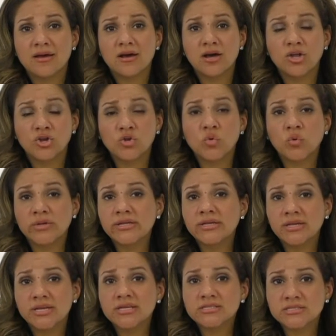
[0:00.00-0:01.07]

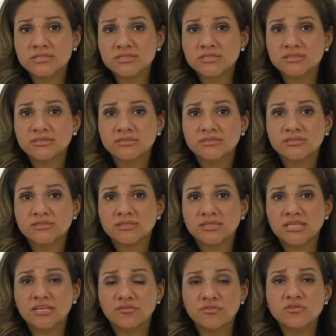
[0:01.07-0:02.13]
annoyingness
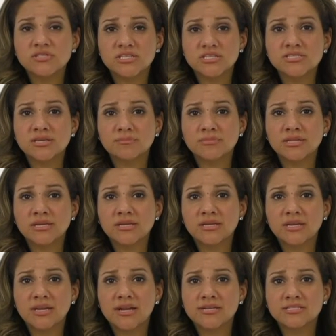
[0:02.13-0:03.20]
that if you see
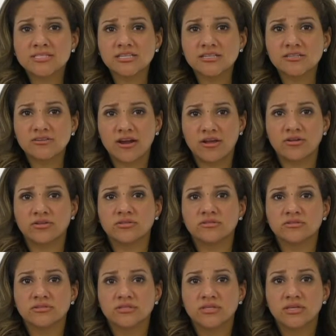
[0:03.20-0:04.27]
something and it's like
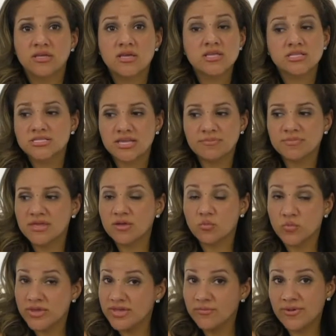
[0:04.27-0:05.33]
crackle. Same thing,
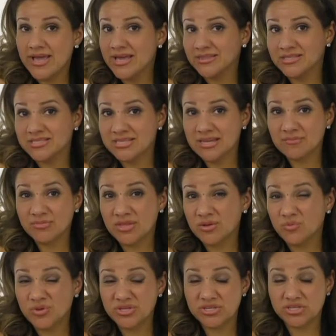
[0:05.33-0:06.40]
we had the same thing.
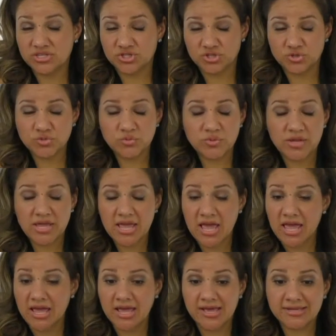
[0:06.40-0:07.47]
We did a shoot
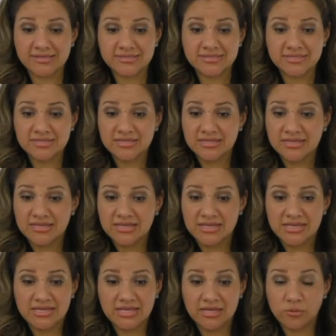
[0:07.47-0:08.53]
and
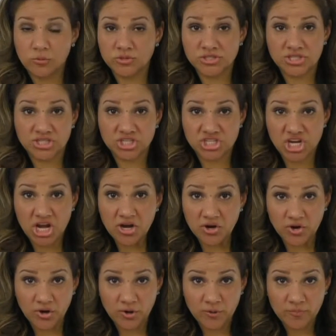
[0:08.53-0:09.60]
it was the
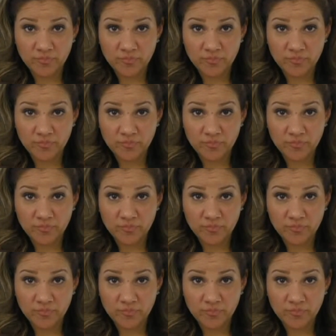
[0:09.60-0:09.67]
chair.